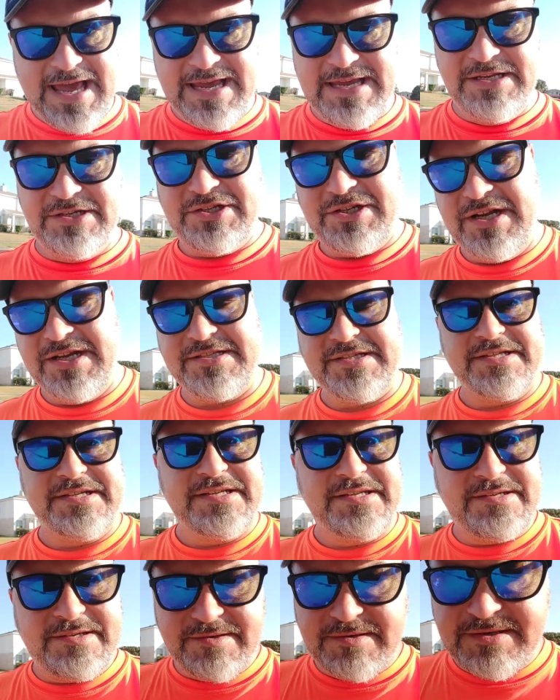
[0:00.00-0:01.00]
age. It's,
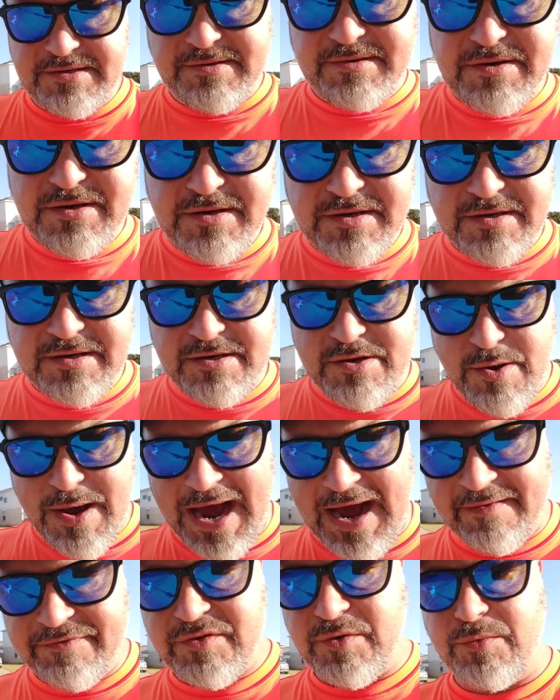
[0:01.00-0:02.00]
you
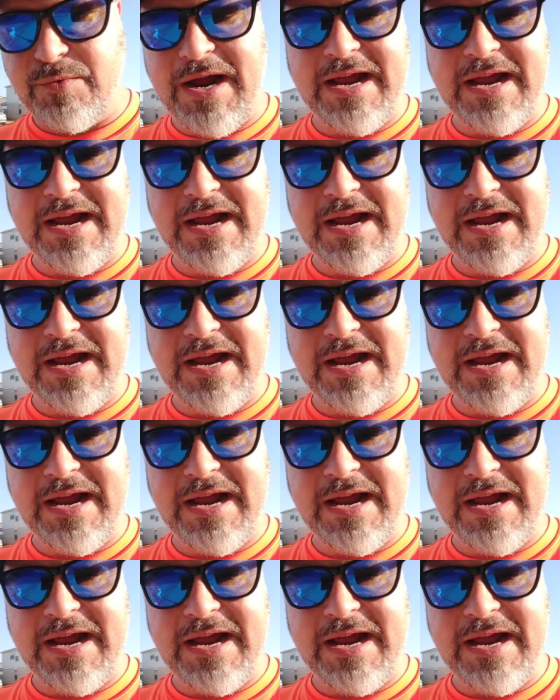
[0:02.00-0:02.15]
have to